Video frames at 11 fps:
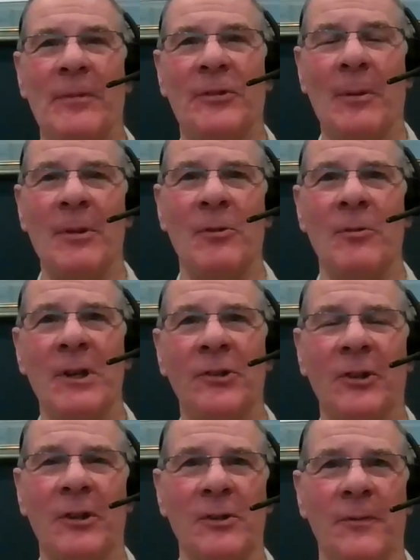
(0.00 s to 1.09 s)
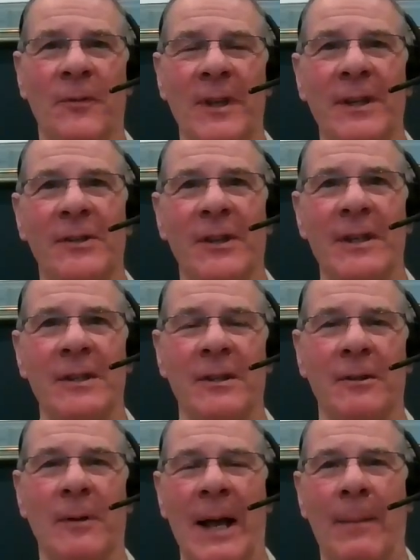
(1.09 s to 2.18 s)
some of the research feeds
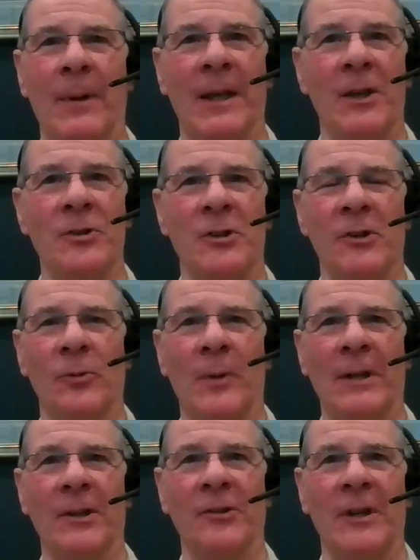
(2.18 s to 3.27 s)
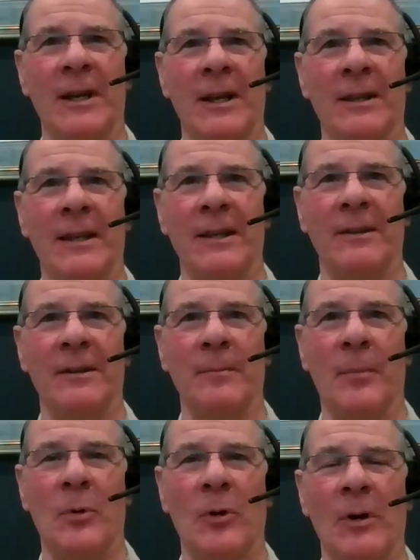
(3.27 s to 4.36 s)
into application as well, doesn't it? I think that
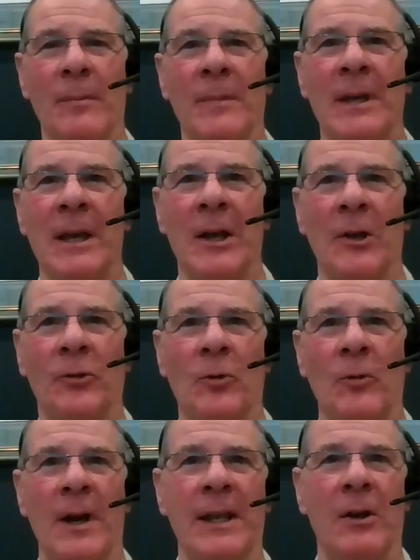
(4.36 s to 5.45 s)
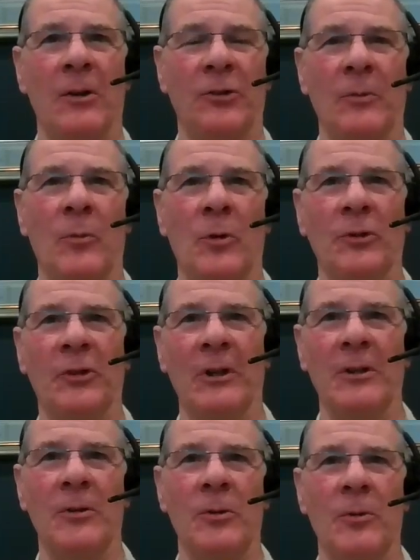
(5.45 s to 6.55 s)
Borrum has already got some
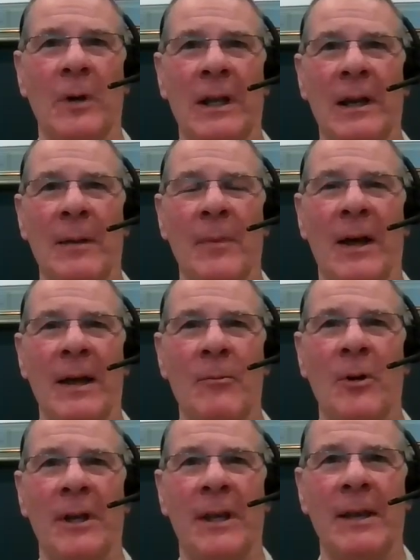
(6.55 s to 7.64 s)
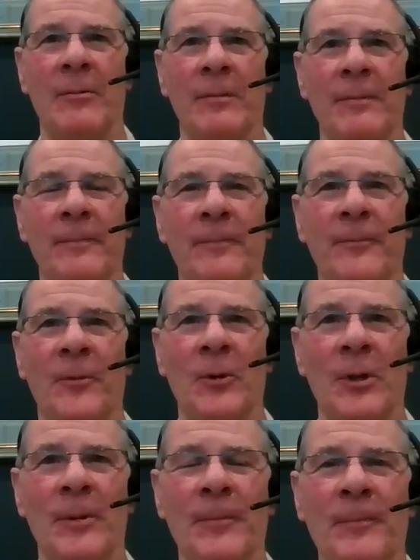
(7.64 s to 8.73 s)
Waterloo alumni working for
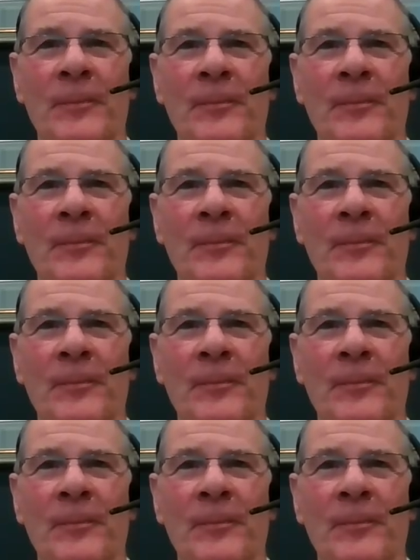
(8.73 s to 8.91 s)
you.